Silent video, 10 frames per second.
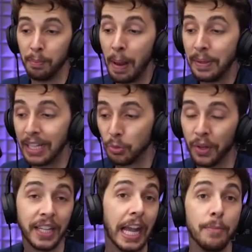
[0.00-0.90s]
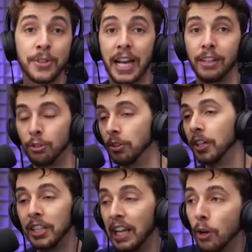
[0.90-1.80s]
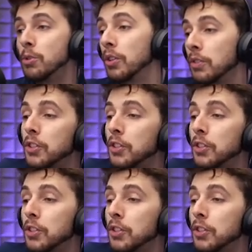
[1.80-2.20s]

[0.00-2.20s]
Maybe that's why the game was cancelled. You had loads of